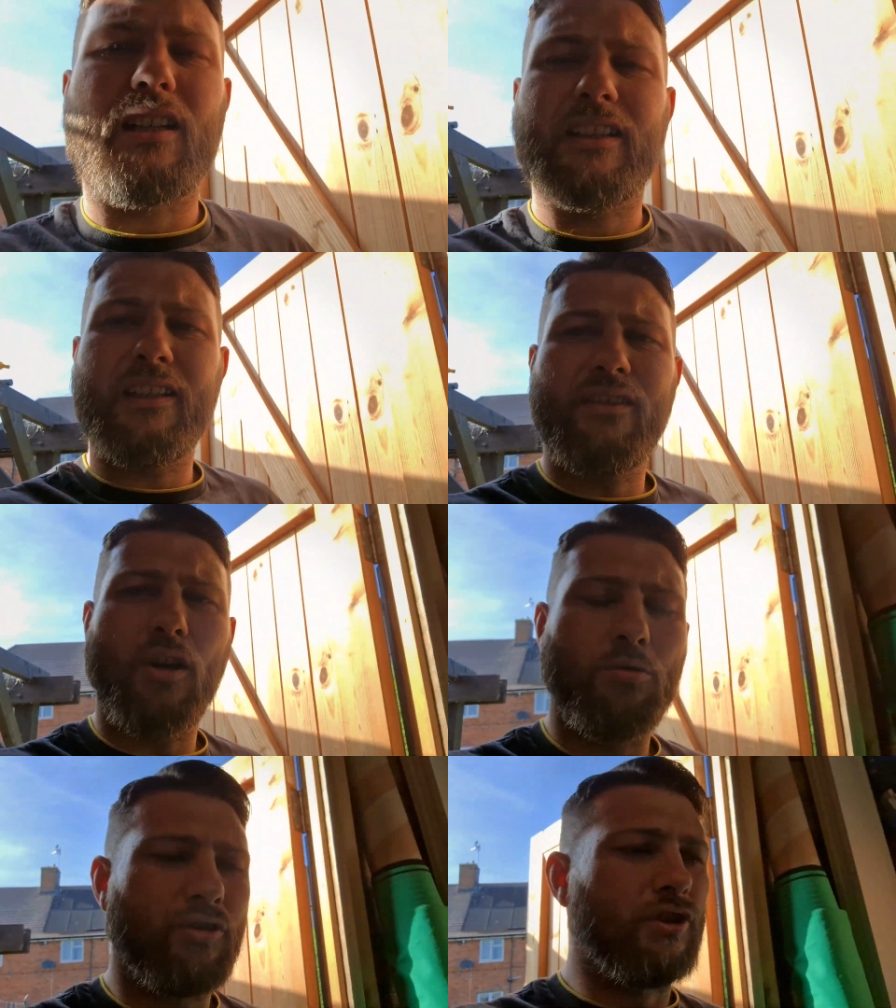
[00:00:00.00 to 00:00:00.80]
I did
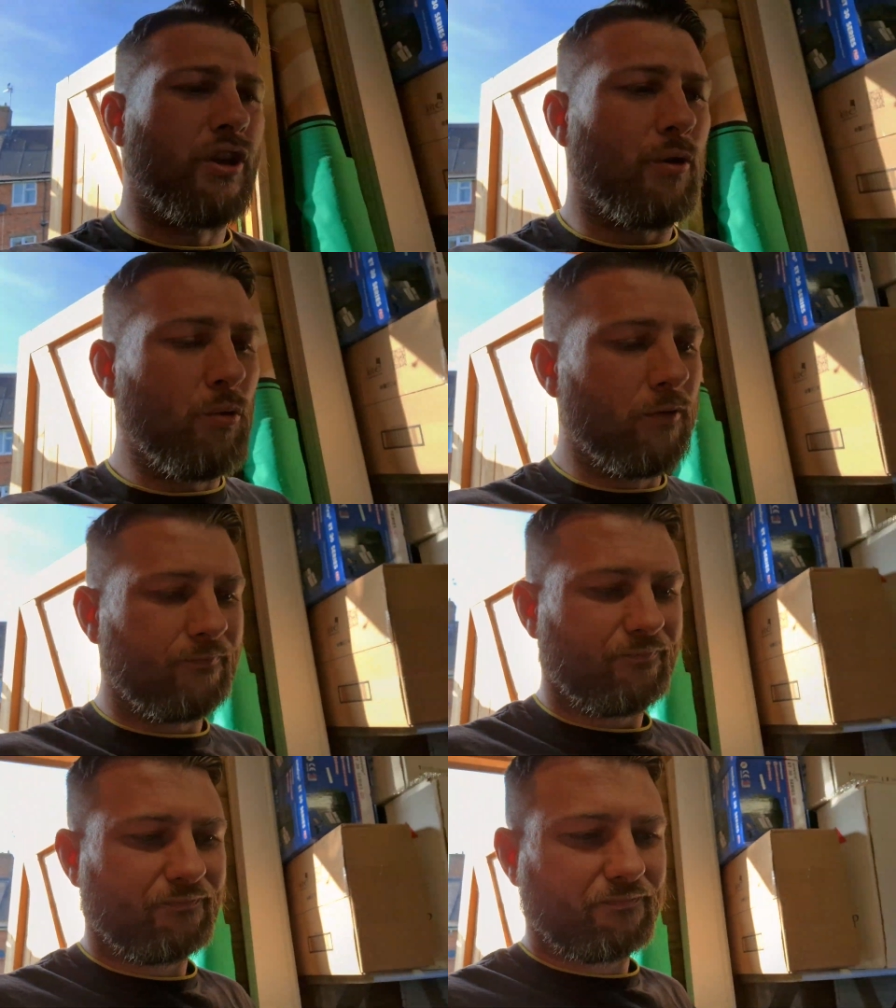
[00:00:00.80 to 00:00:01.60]
those two.
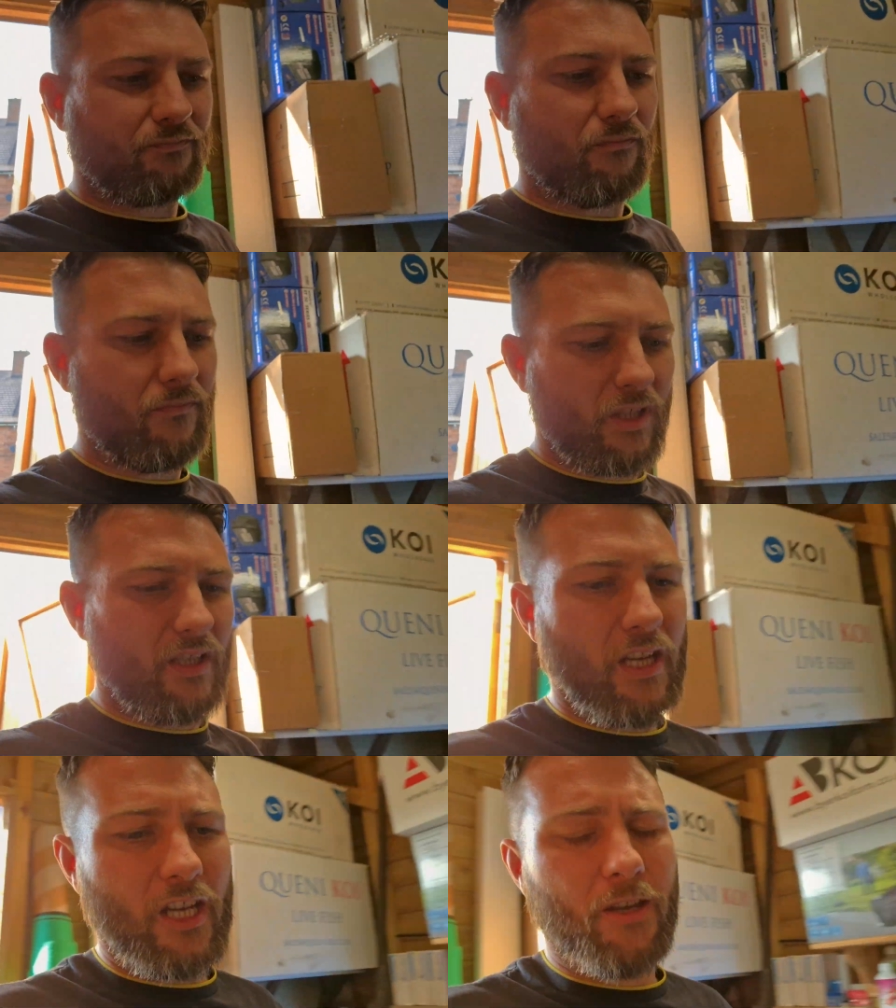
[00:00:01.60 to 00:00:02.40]

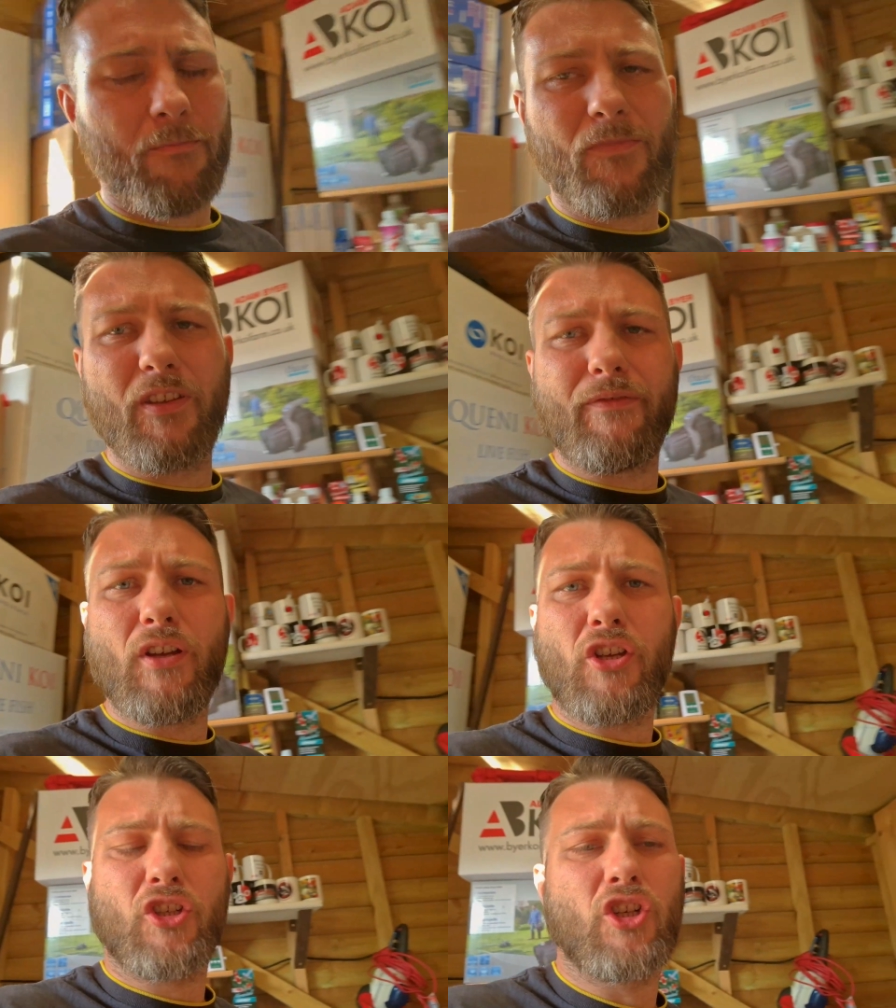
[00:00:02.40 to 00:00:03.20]
The
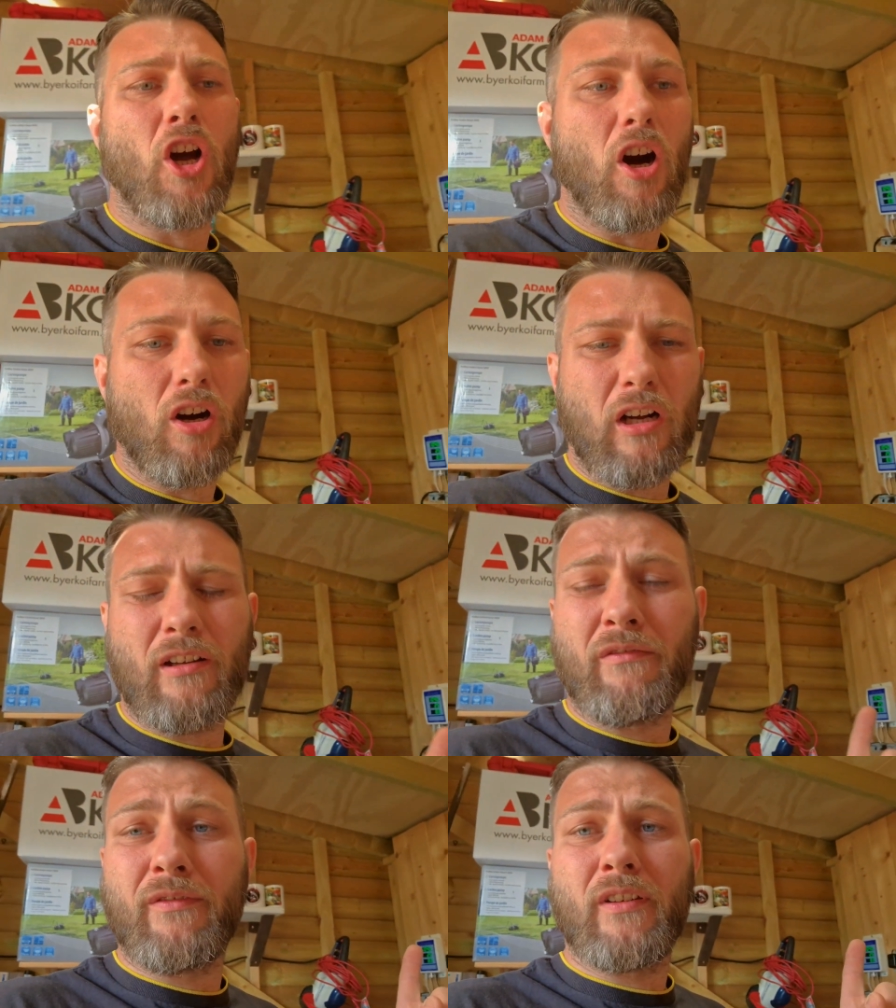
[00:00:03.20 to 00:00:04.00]
first shot
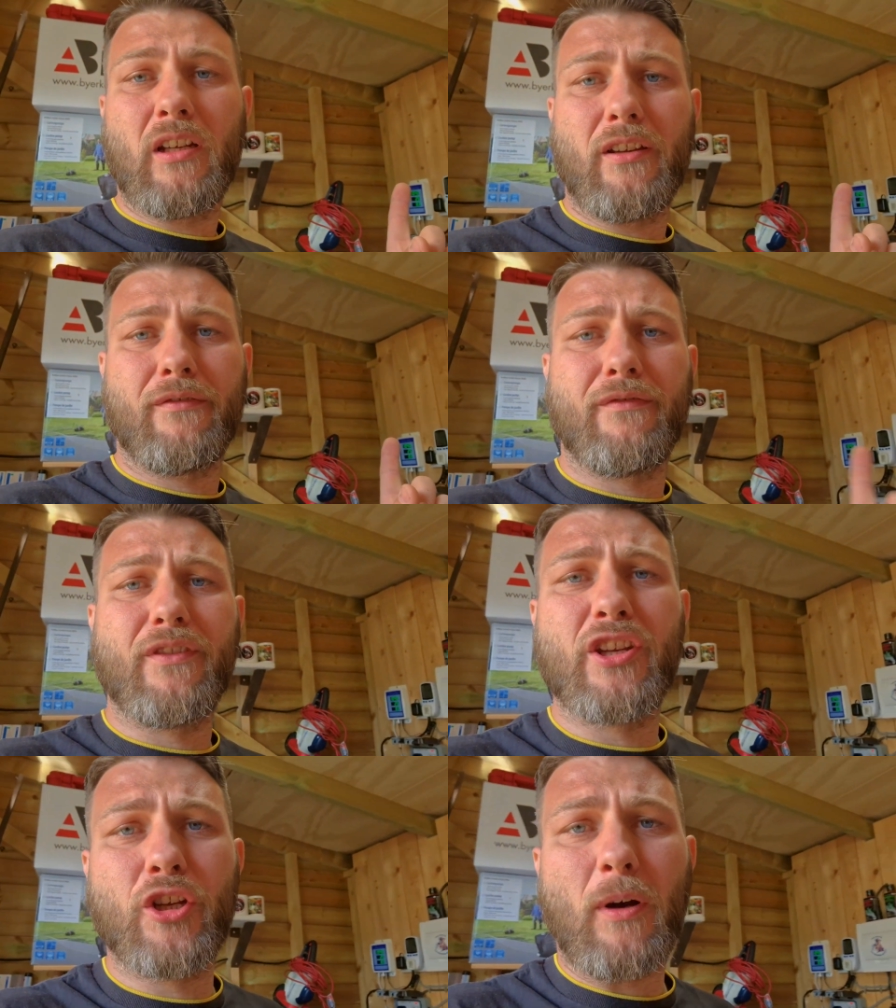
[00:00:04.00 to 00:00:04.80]
of
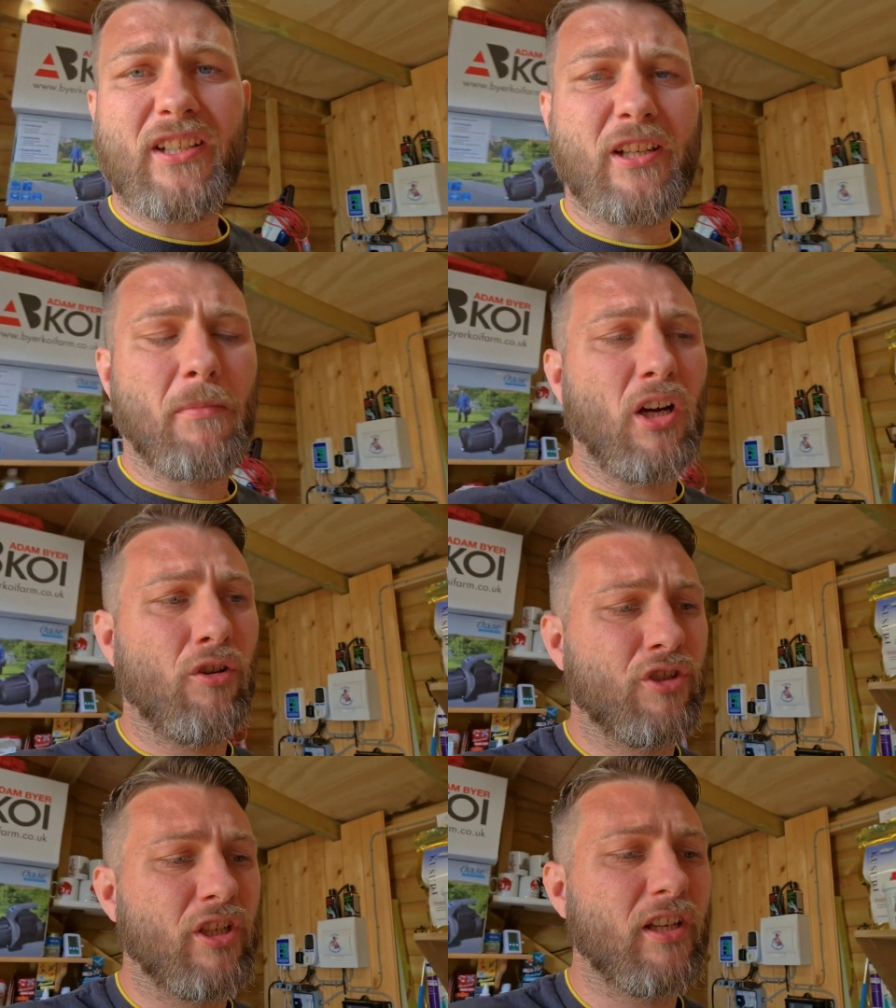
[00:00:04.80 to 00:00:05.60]
the new
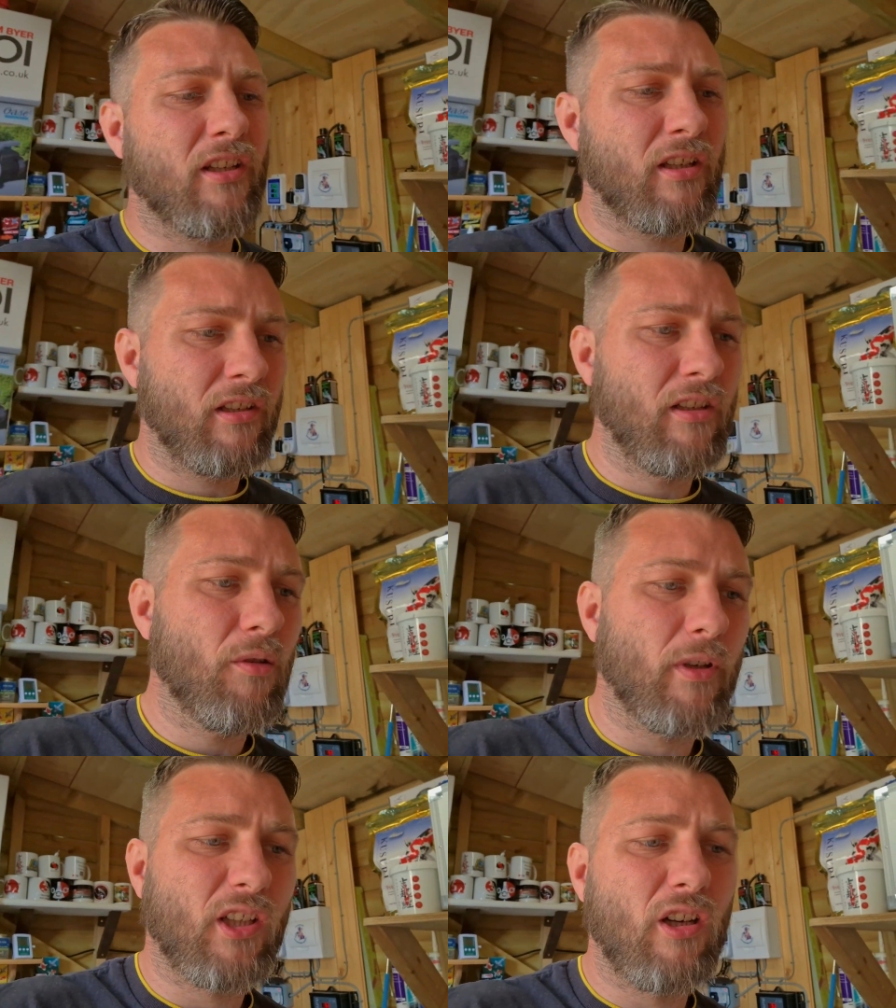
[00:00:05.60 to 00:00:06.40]
antibiotic
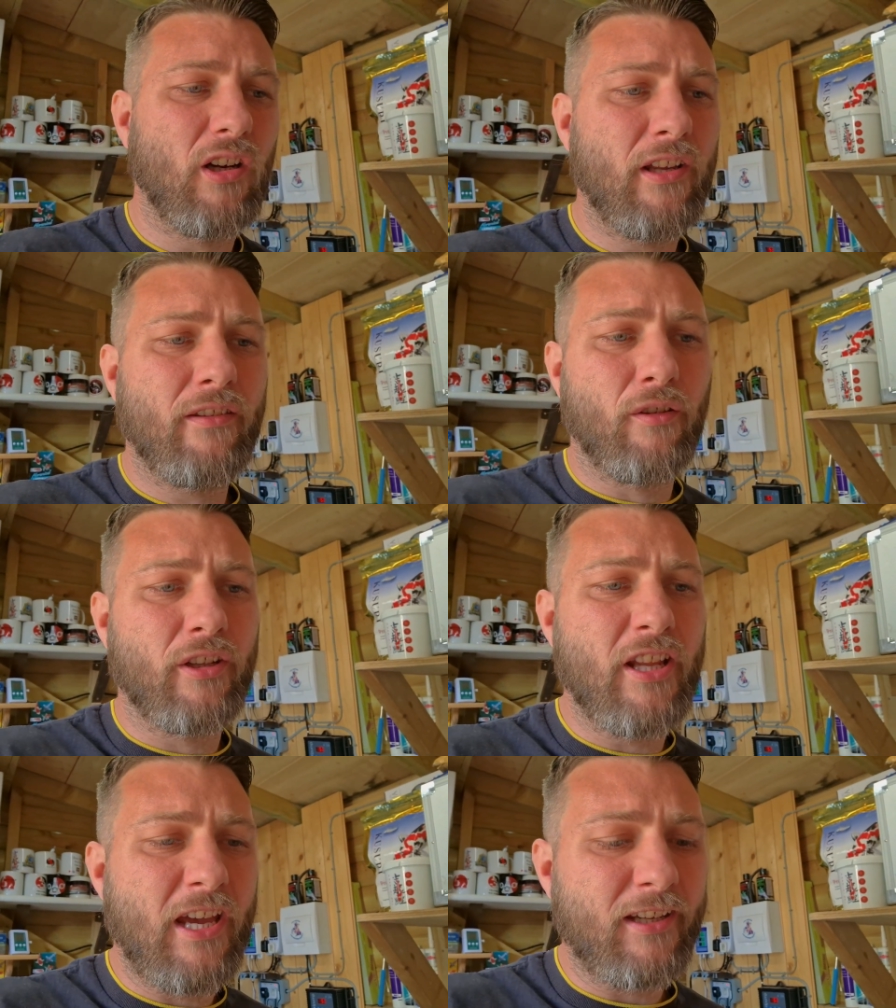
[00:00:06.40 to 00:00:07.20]
when I got it the
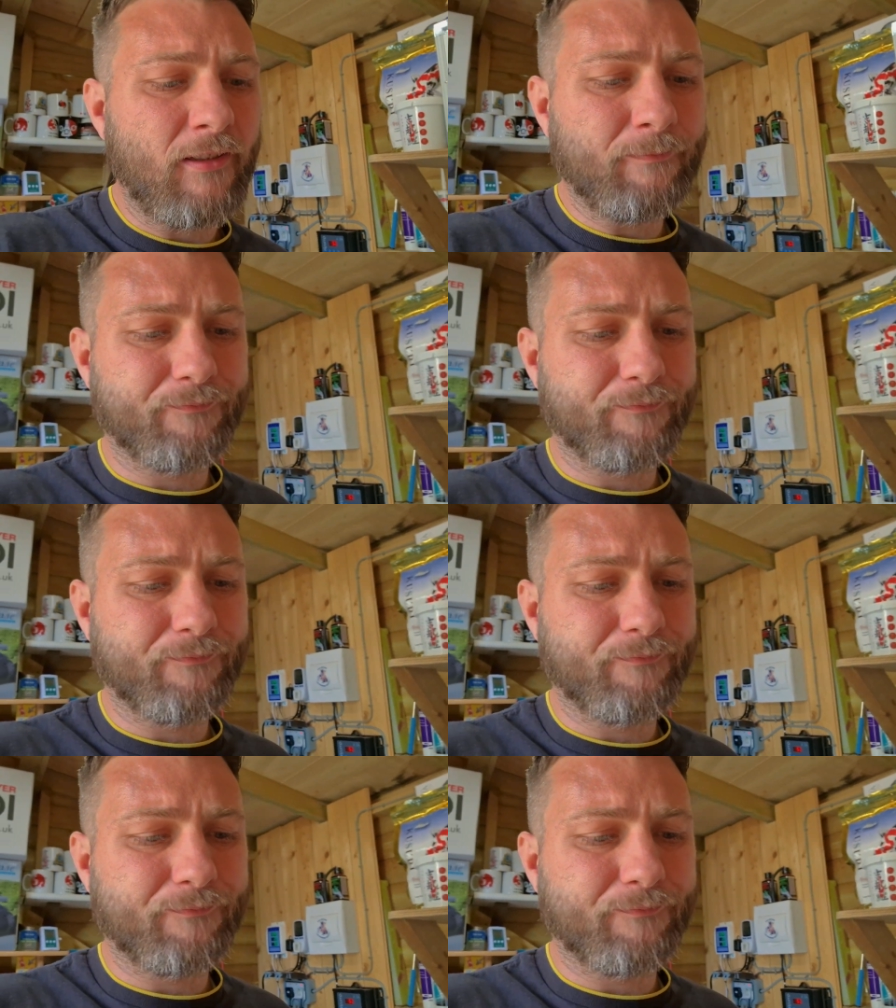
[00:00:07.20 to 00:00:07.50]
other day.